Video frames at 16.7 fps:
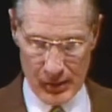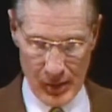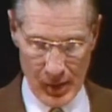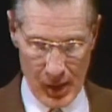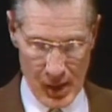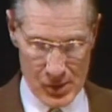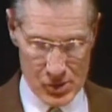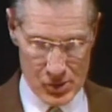that
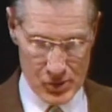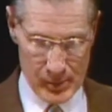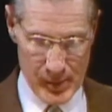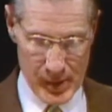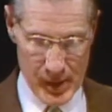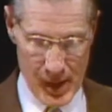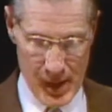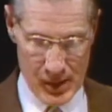I should
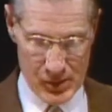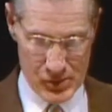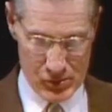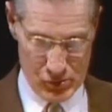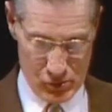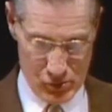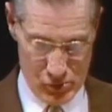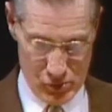be
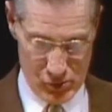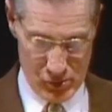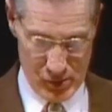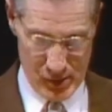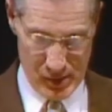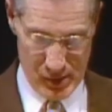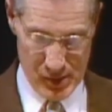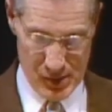asked to
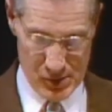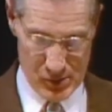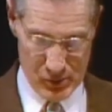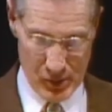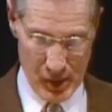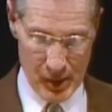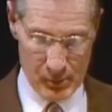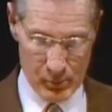join these
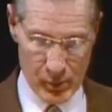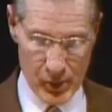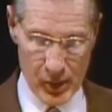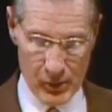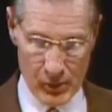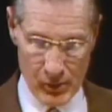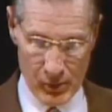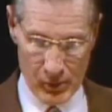great
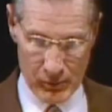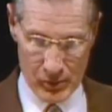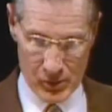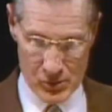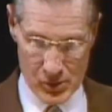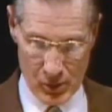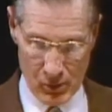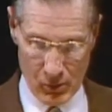brethren of the
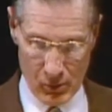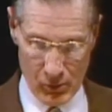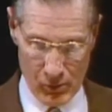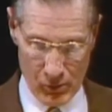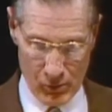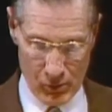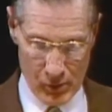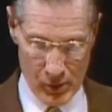general
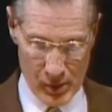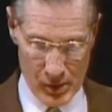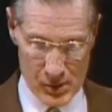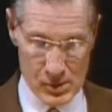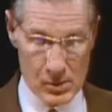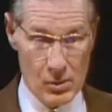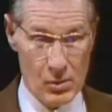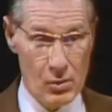
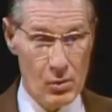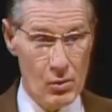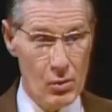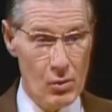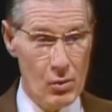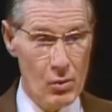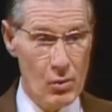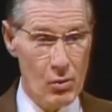authorities,
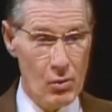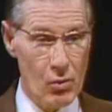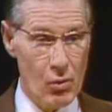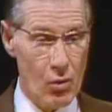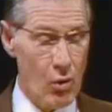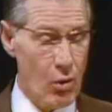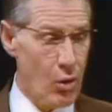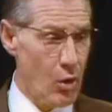
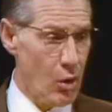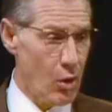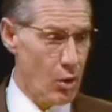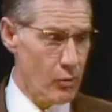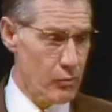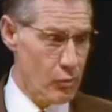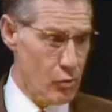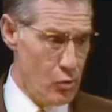
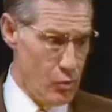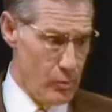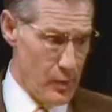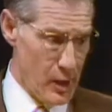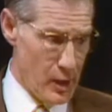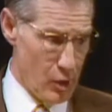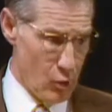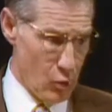all of whom
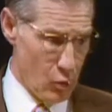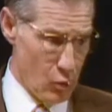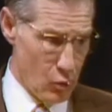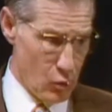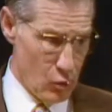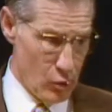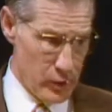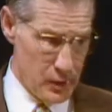I
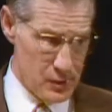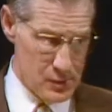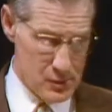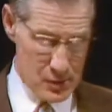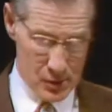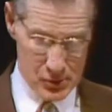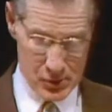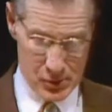hold in
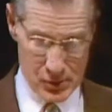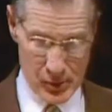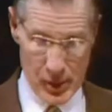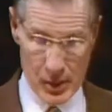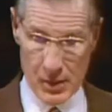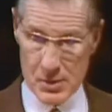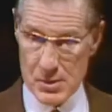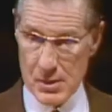such
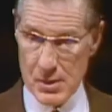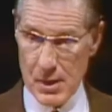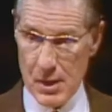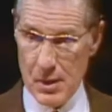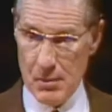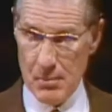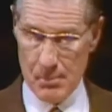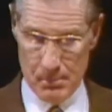great
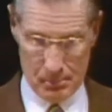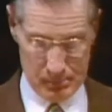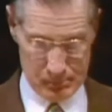esteem.